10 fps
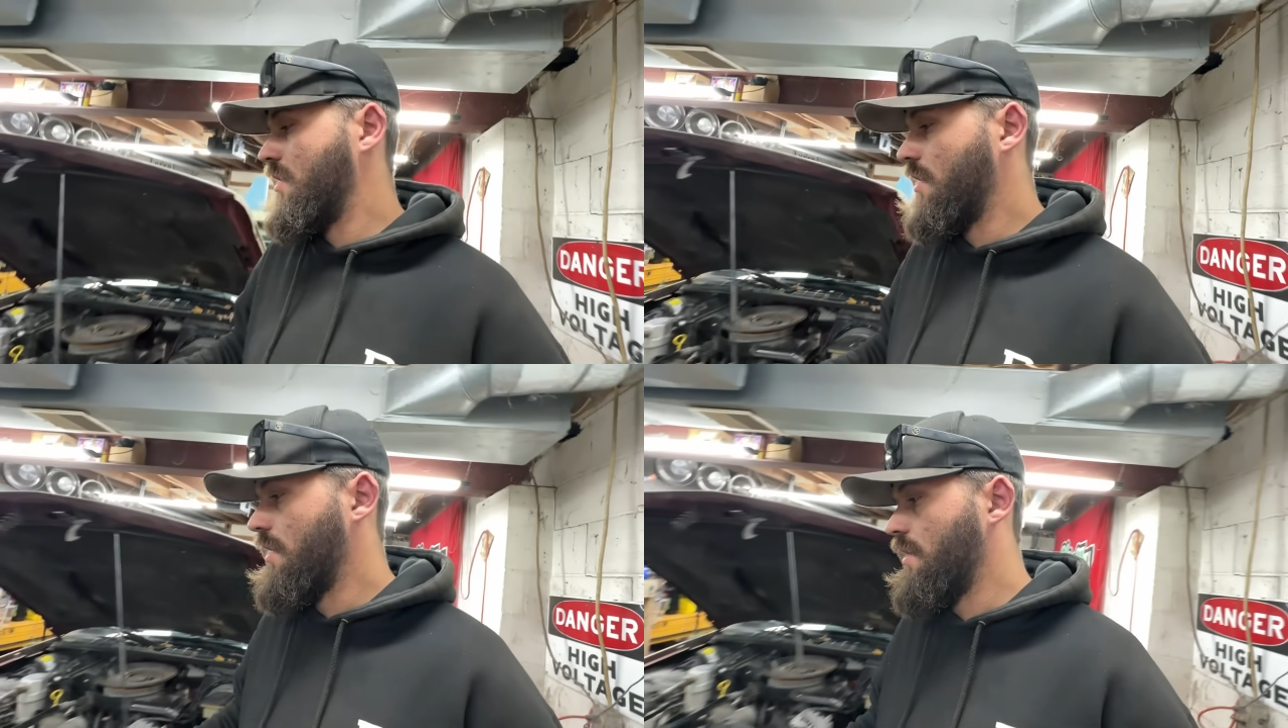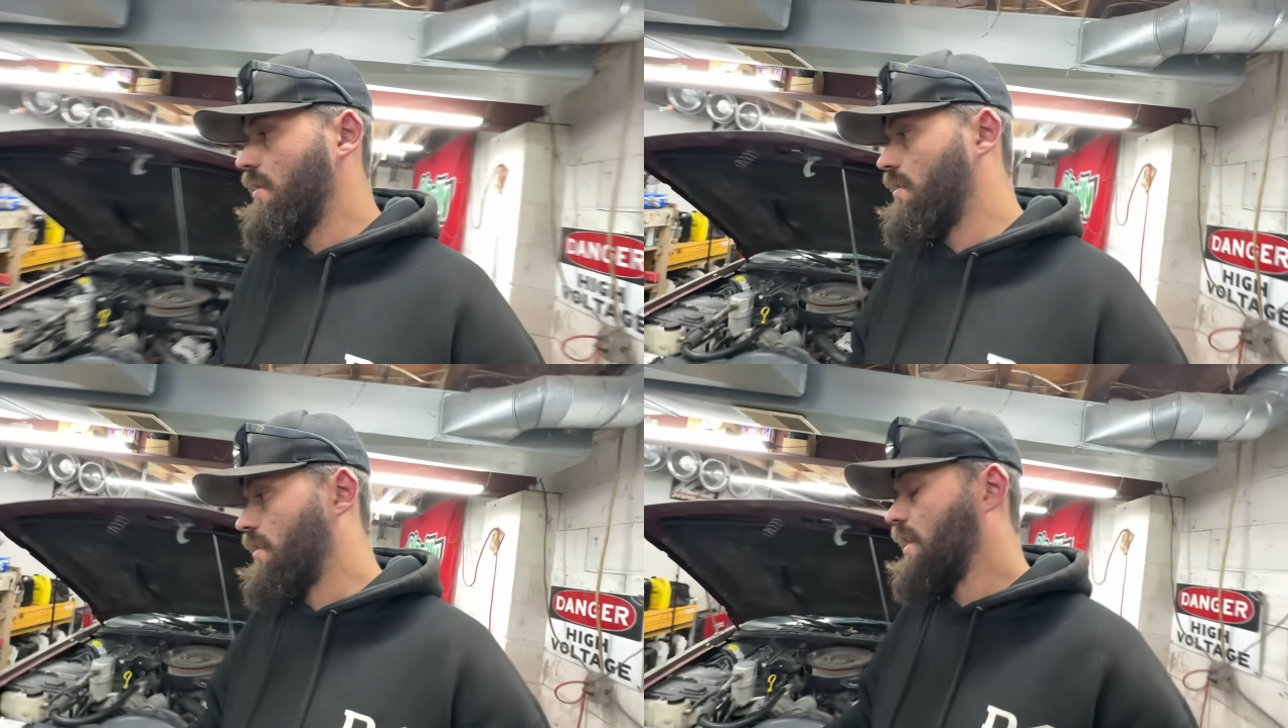
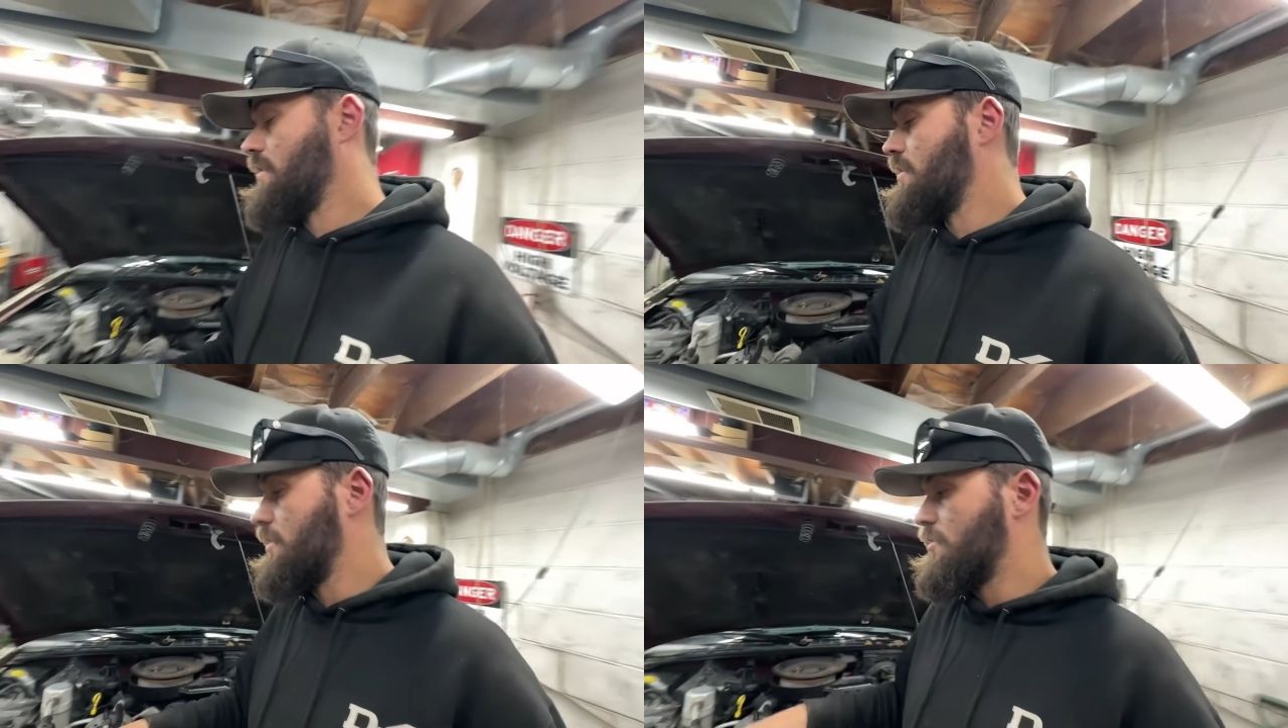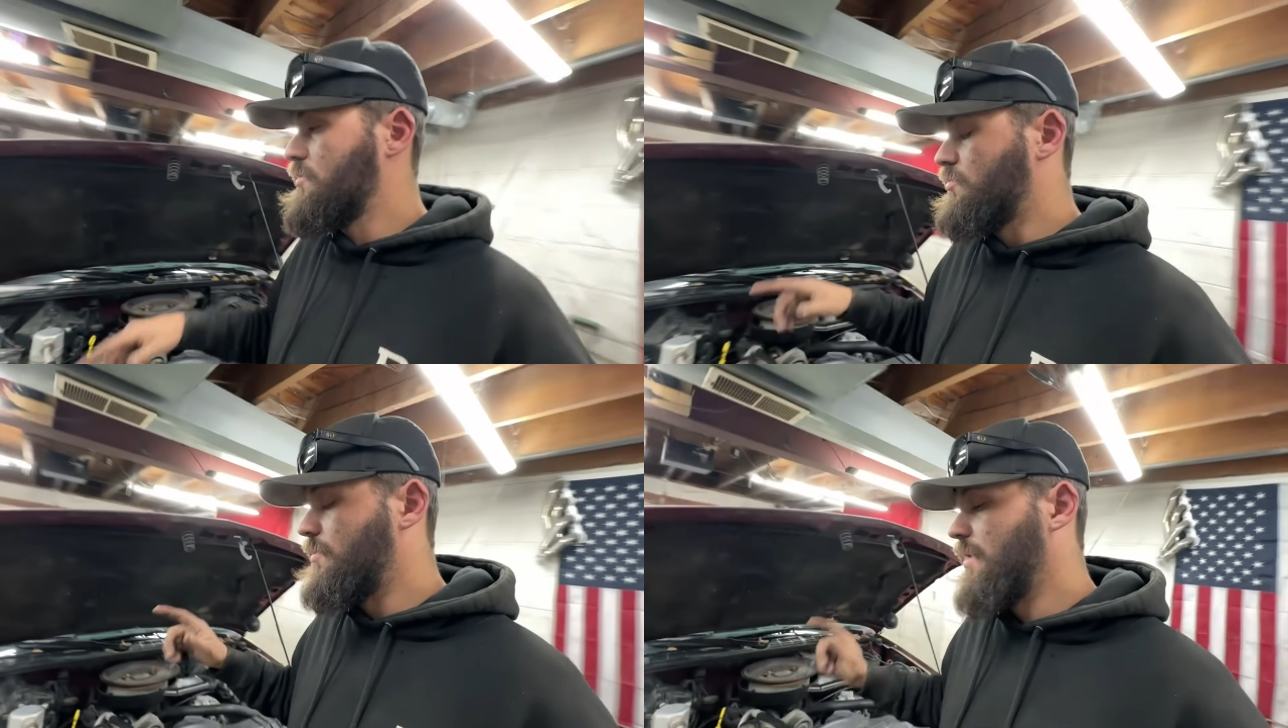and I did
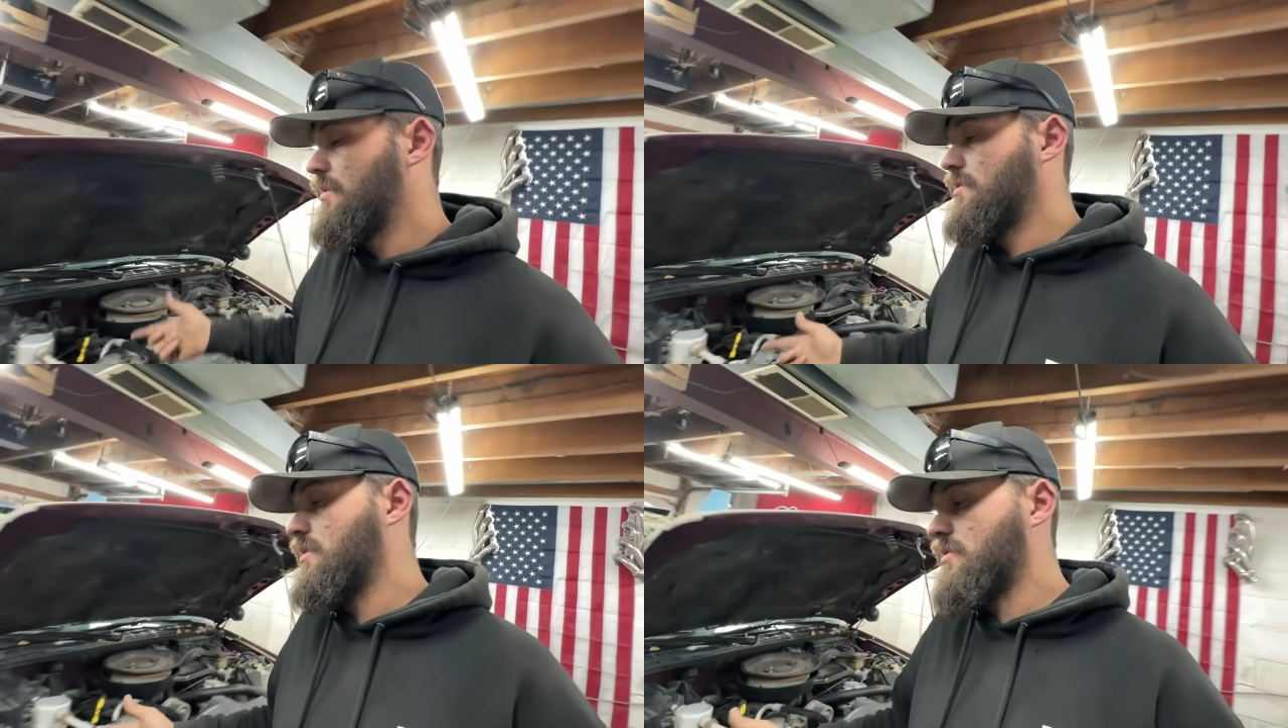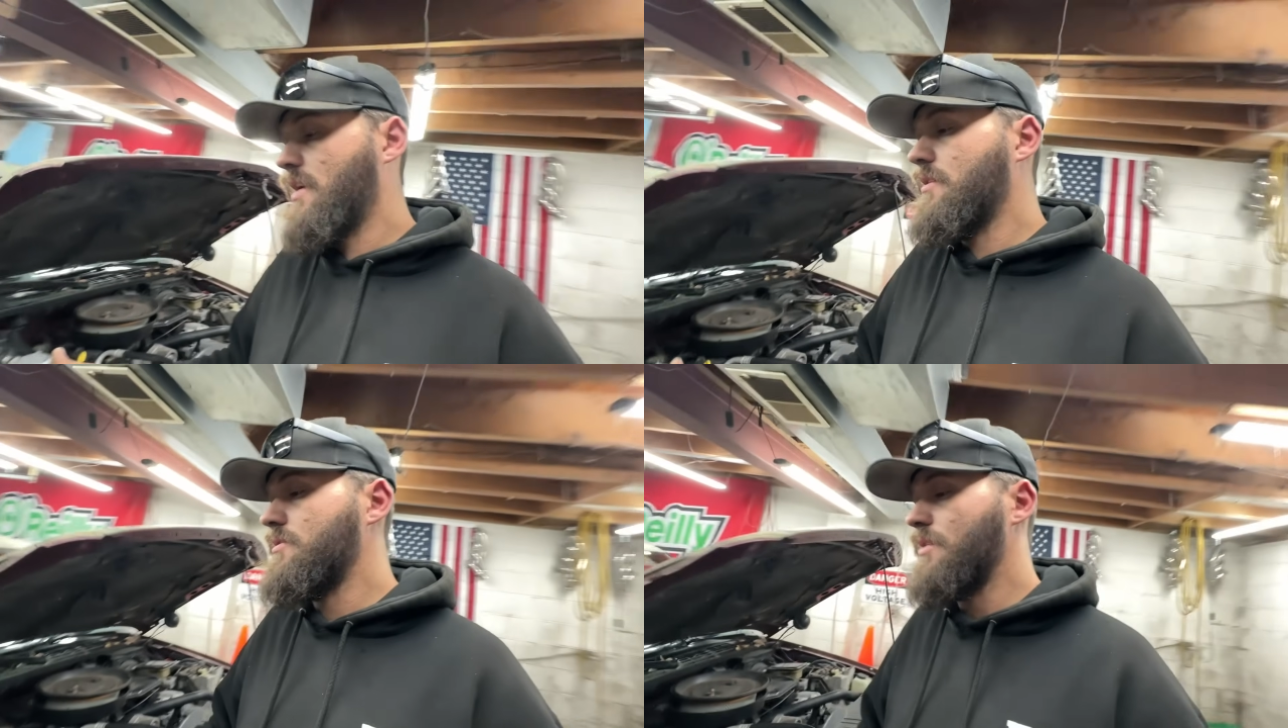sweep out the
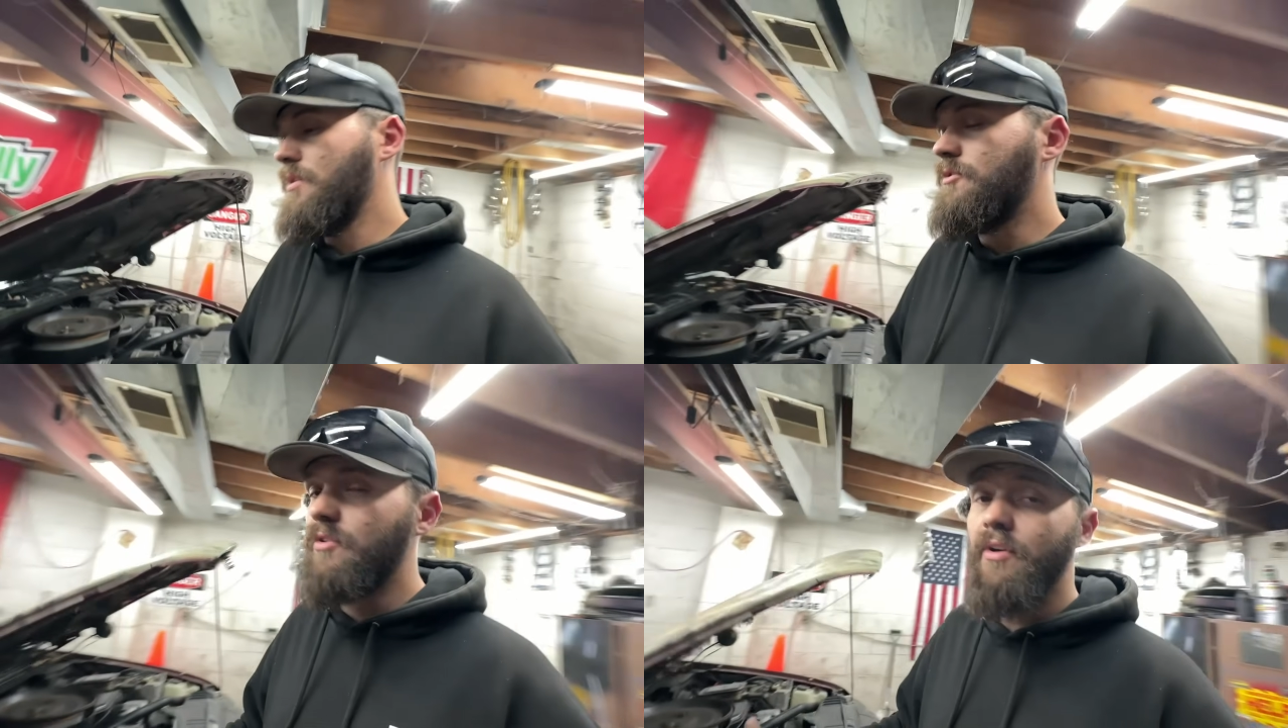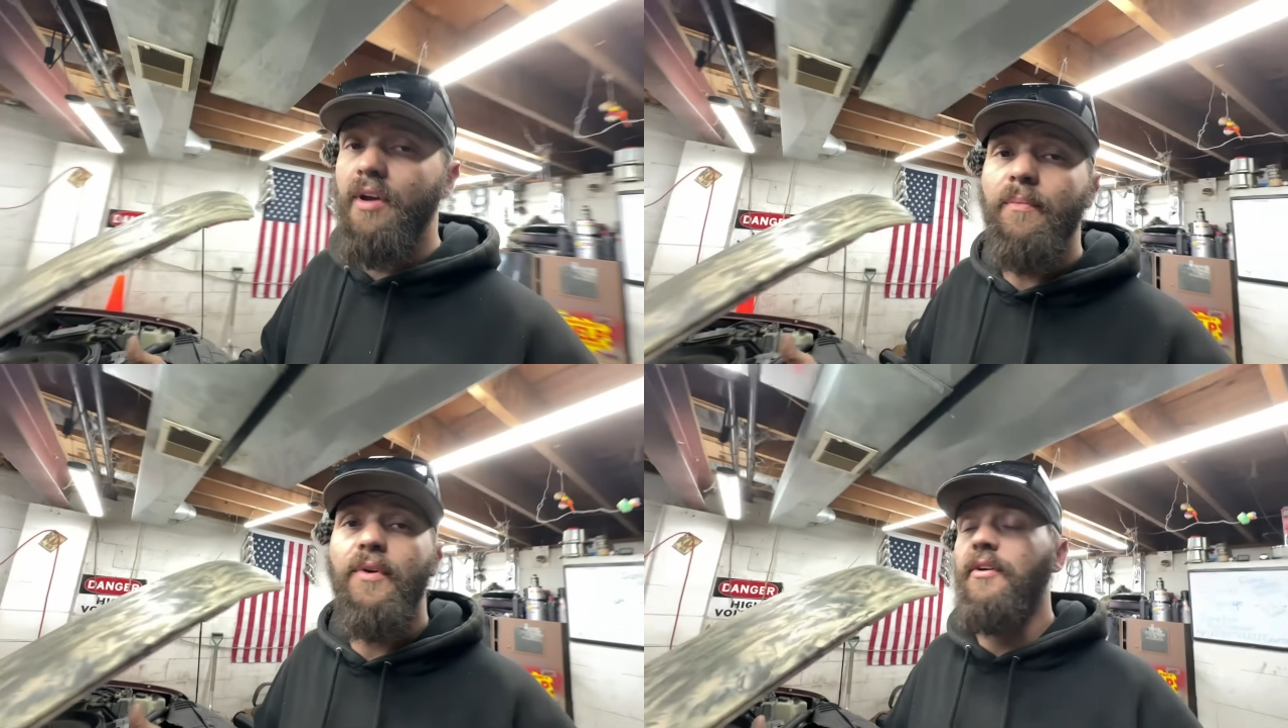inside of this thing. Sorry,
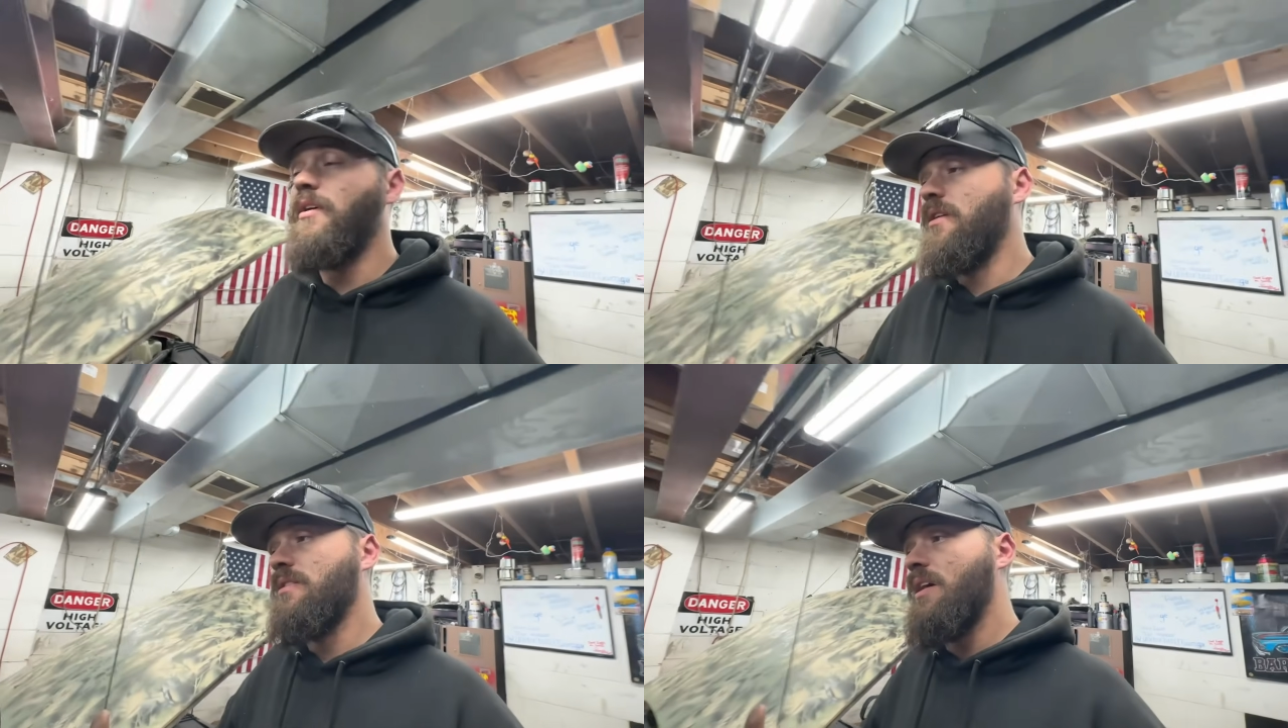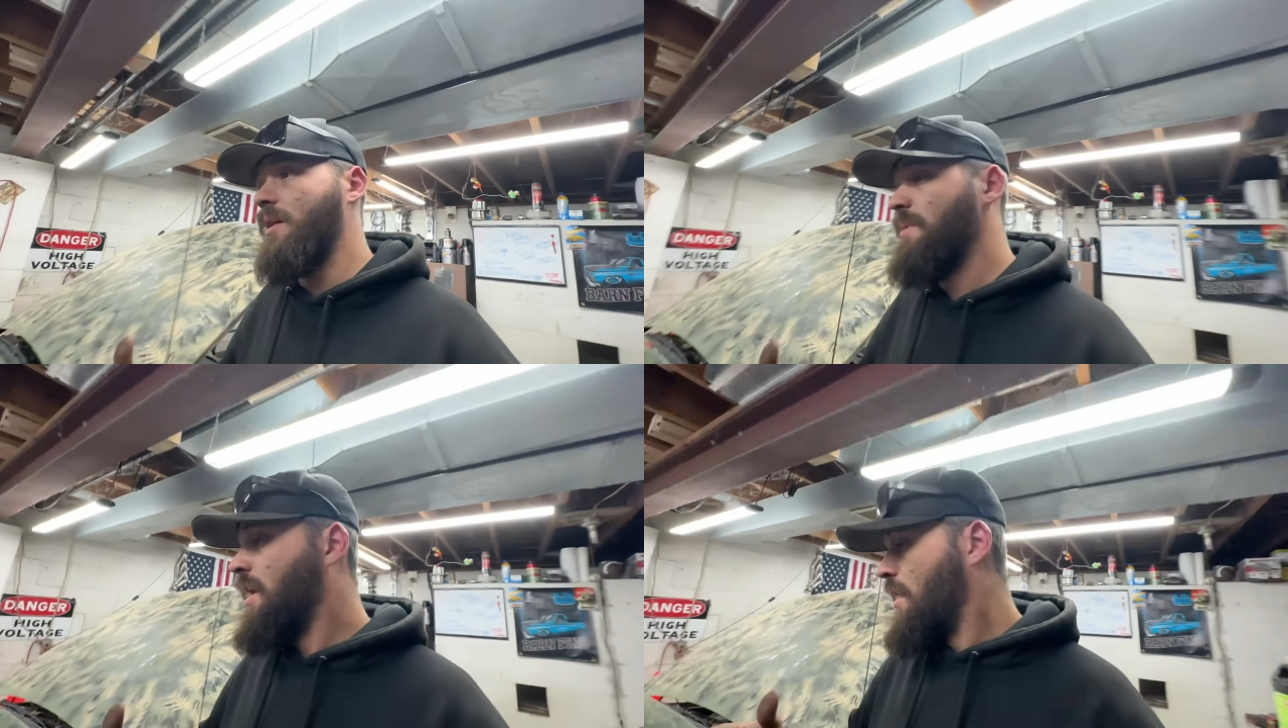I'm running out of time.